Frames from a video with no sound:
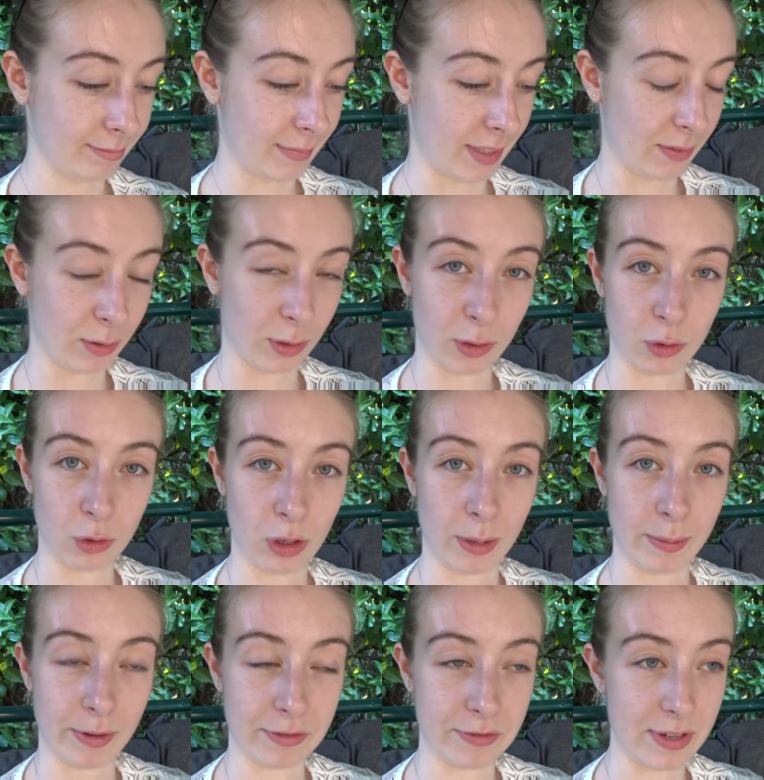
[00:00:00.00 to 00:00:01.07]
I've gotta dry
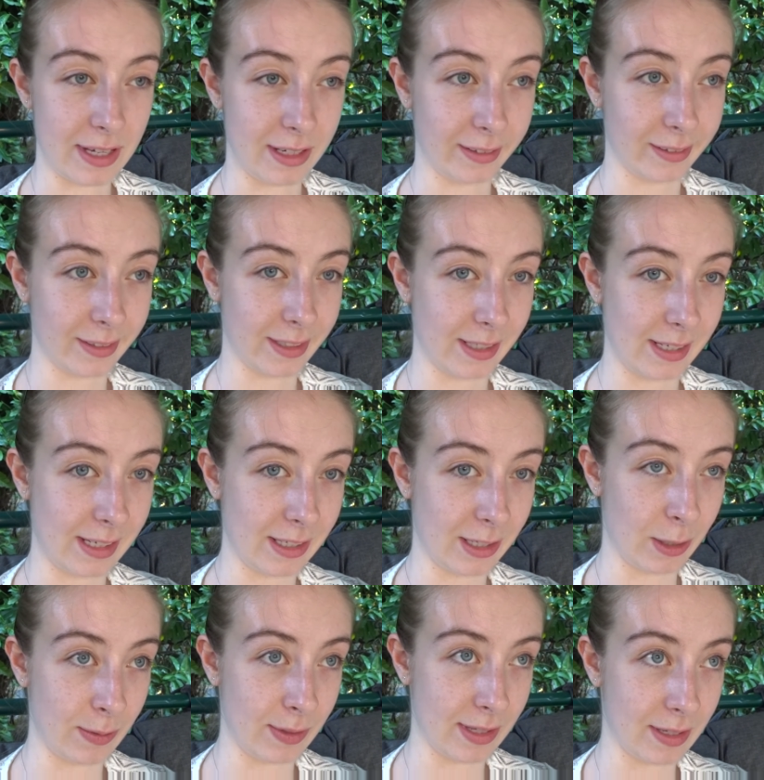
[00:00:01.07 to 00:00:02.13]
my feet because I need to
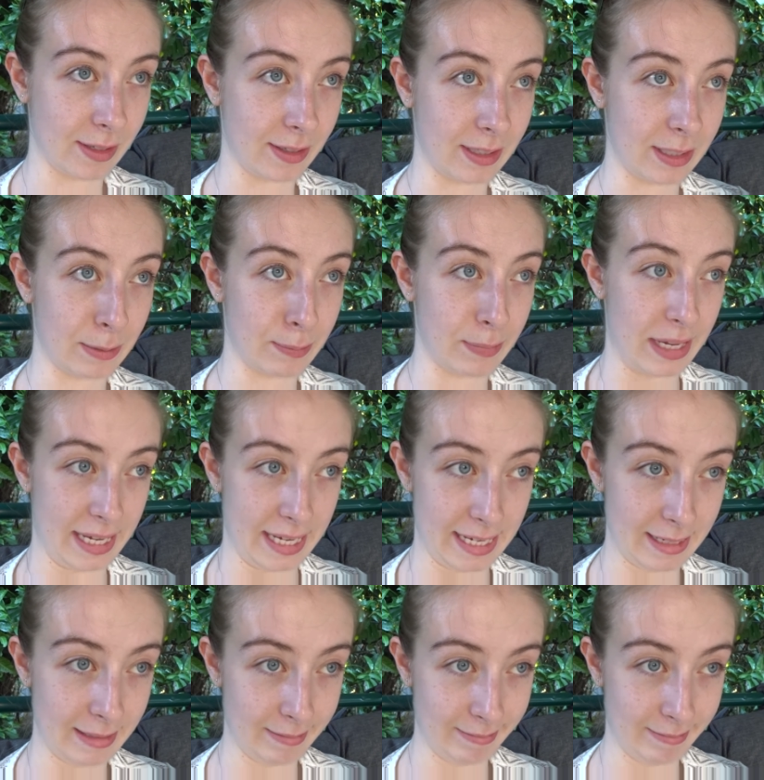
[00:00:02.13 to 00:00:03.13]
go inside to pee.